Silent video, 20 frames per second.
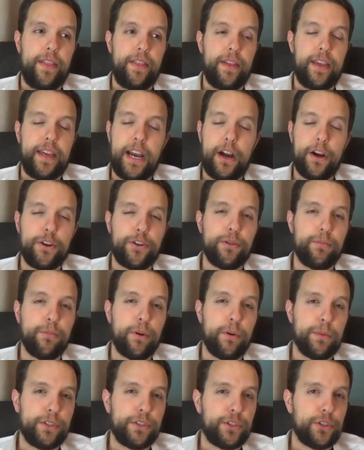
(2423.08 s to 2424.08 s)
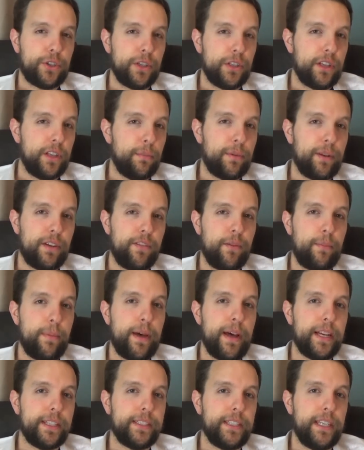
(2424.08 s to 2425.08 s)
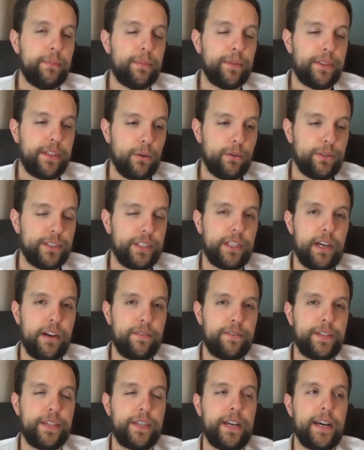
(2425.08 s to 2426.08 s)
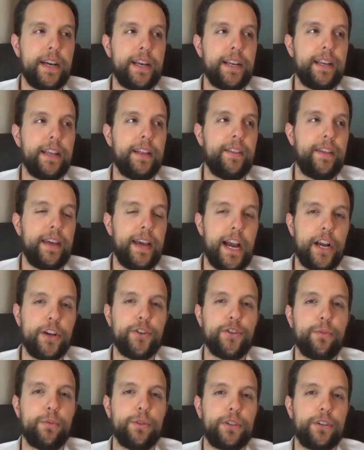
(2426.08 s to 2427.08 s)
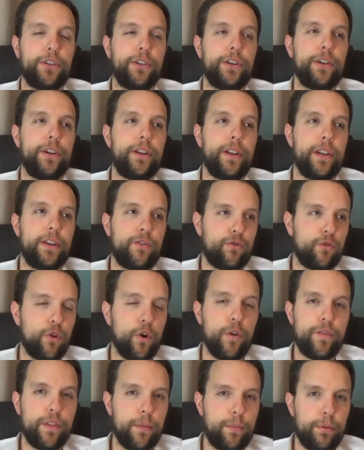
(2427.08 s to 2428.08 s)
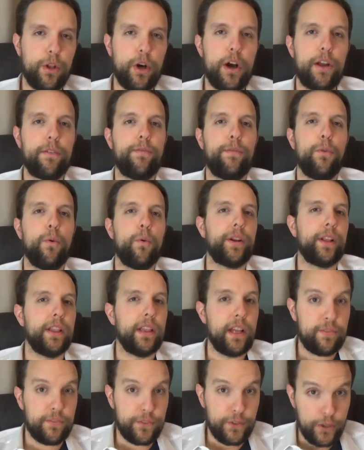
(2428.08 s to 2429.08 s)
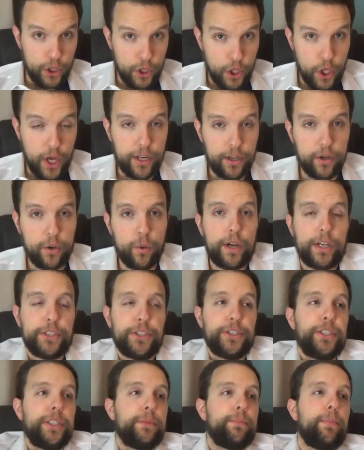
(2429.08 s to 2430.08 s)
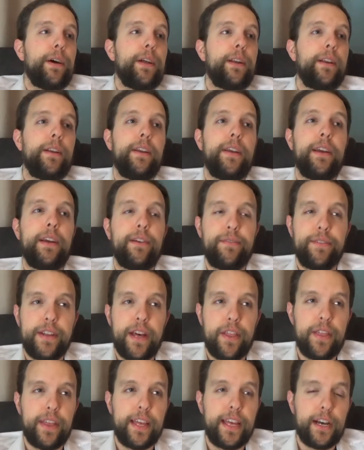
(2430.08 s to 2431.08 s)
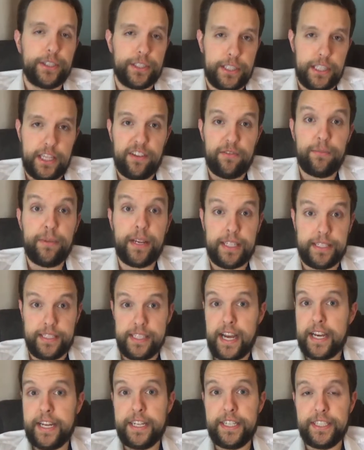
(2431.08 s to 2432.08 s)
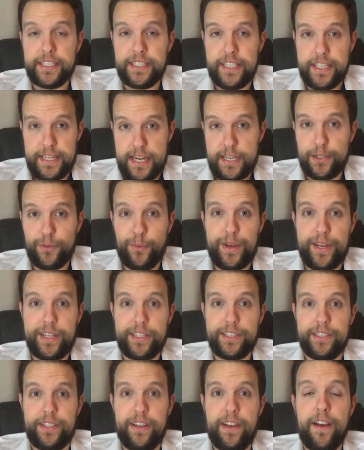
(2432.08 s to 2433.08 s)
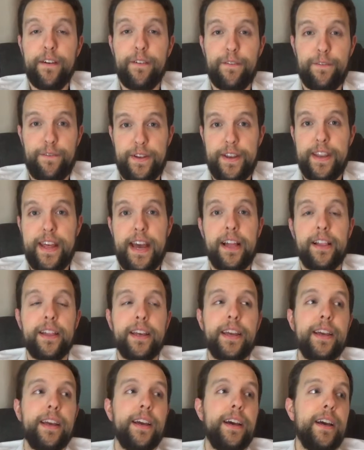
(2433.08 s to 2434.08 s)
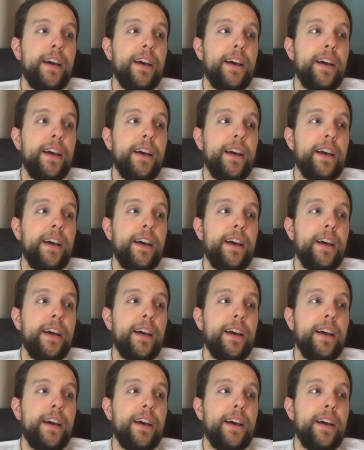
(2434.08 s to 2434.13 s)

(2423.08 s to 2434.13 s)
The character moments took a little bit of a backseat, but there was enough tonight. The action was good. It drove the plot forward. It left a lot of questions, but if nothing else, it left me excited to see next week's finale.